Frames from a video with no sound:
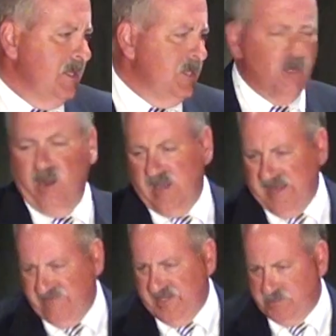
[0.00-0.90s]
you don't
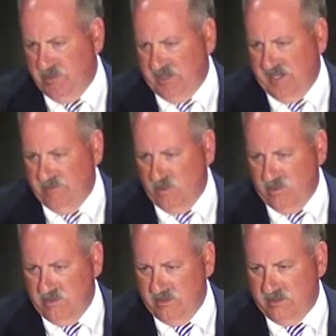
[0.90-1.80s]
like Facebook anymore.
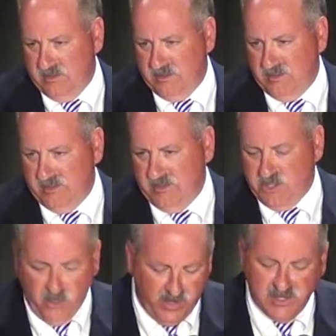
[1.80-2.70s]

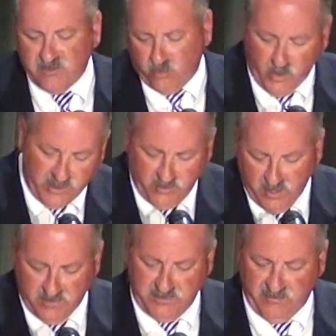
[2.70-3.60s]
You're into Twitter and
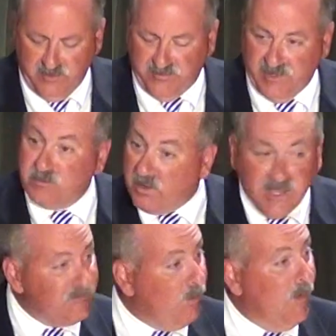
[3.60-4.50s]
all these other things. Well,
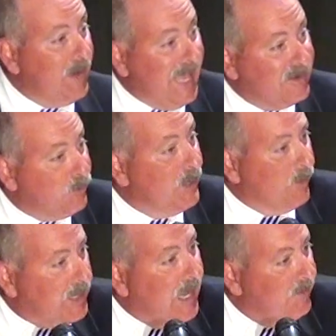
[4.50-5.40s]
guess what? We got a
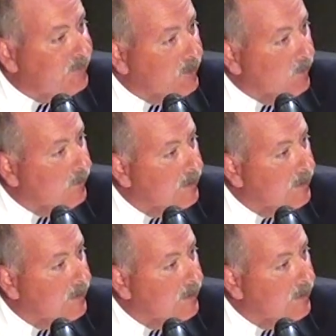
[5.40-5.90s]
Twitter account too.